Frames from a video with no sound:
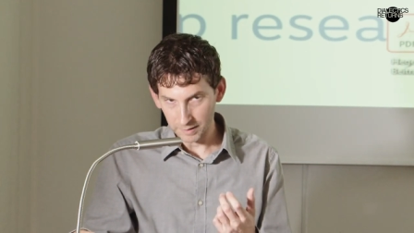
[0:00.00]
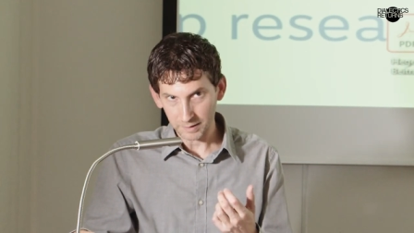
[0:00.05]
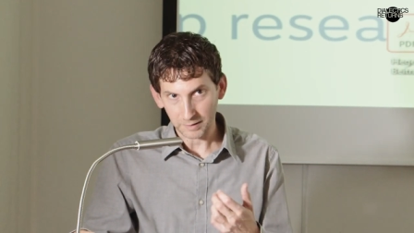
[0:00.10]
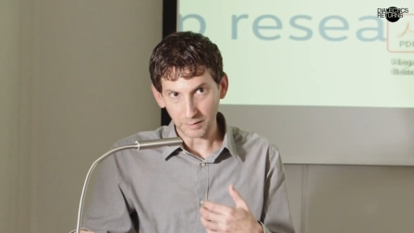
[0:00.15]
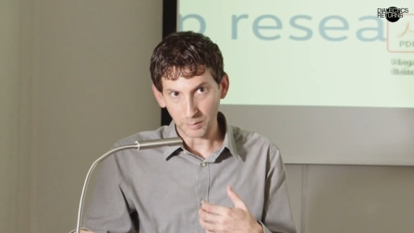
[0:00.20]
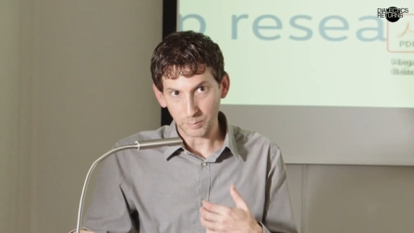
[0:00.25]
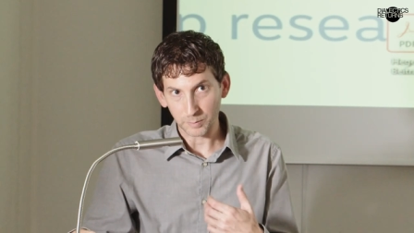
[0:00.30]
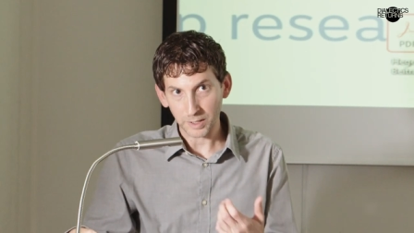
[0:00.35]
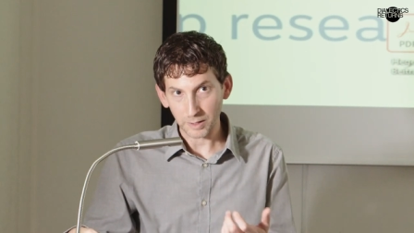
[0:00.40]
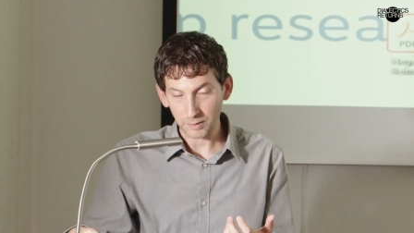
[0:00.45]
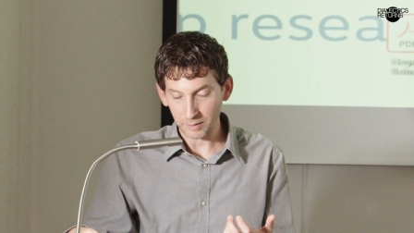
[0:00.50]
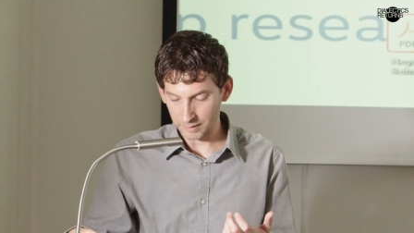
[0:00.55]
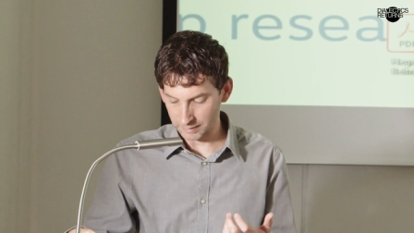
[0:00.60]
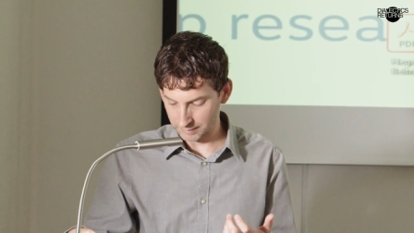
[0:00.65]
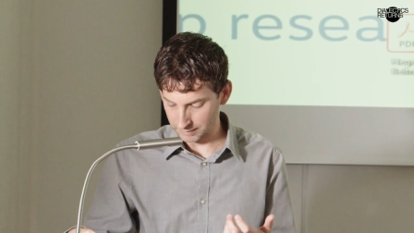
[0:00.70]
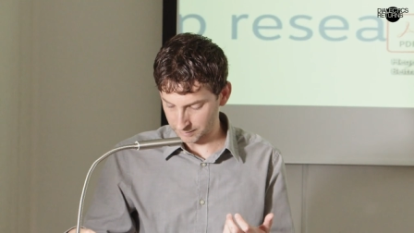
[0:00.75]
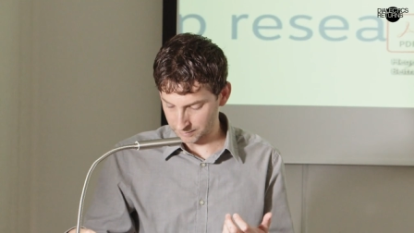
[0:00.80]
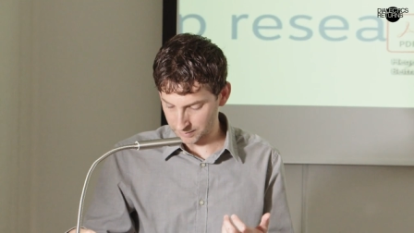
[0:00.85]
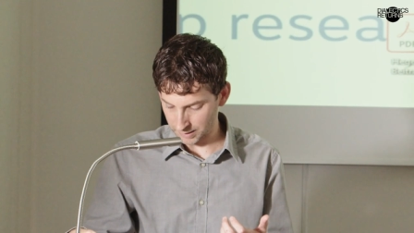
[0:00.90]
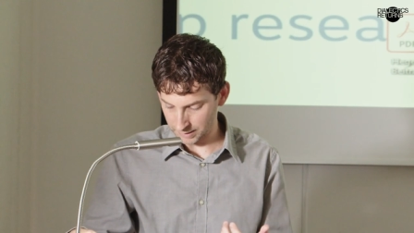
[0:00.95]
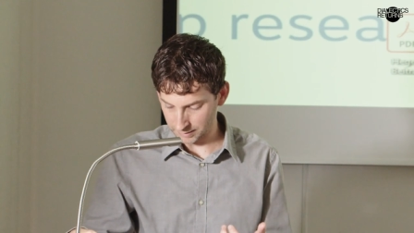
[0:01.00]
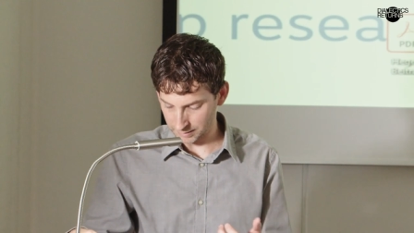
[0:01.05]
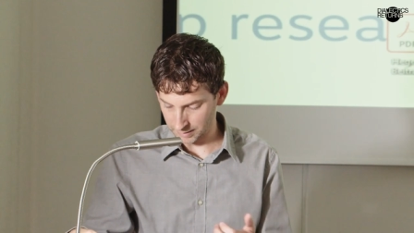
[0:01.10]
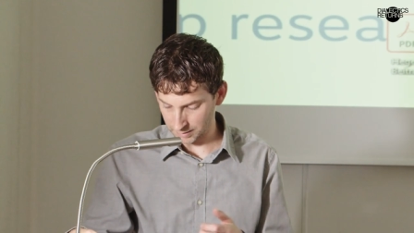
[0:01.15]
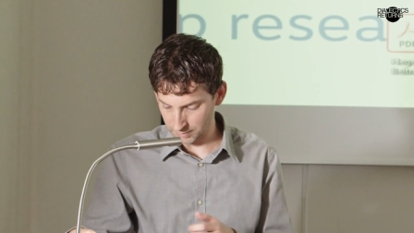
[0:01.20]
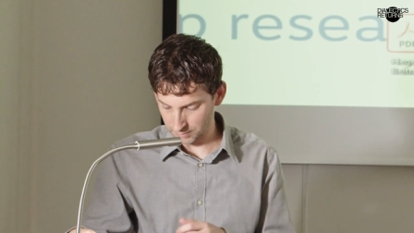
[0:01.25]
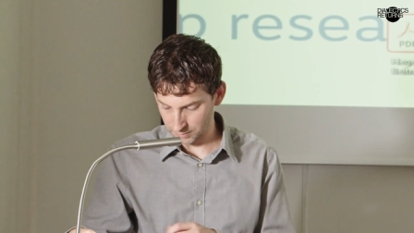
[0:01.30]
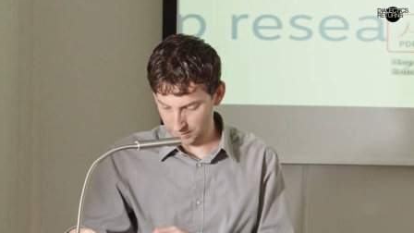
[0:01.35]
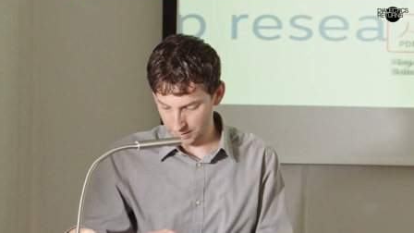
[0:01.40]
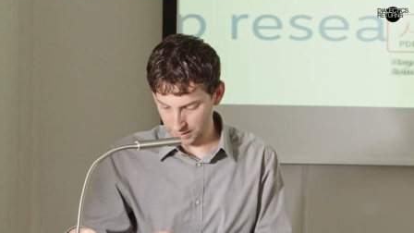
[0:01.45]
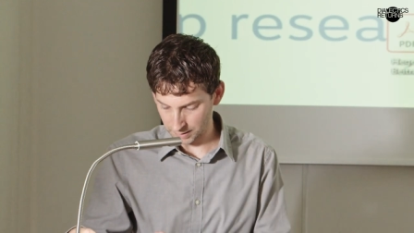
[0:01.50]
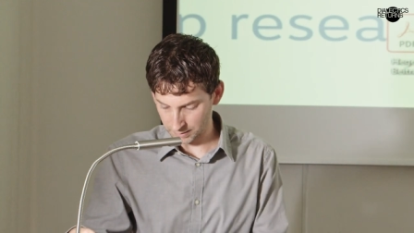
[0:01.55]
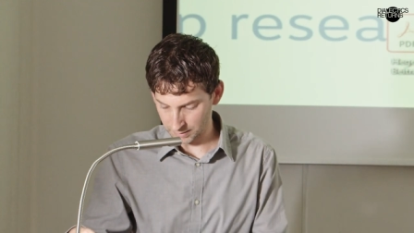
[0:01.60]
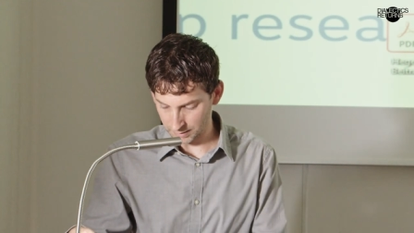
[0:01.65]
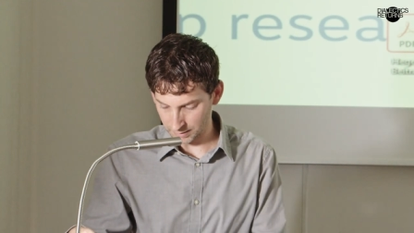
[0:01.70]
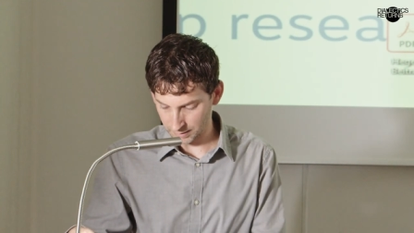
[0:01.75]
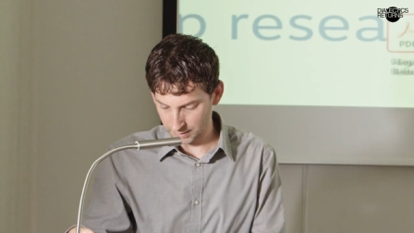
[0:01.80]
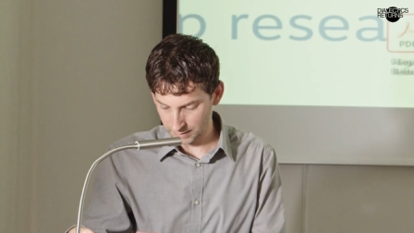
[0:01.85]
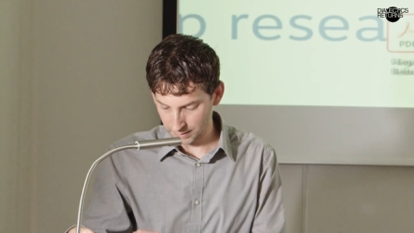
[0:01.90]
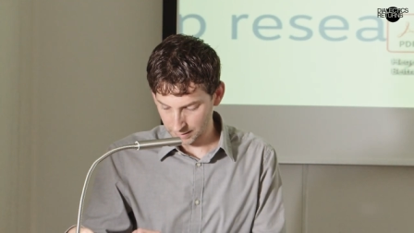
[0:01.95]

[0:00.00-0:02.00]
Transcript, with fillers: this appearance of non-contradiction.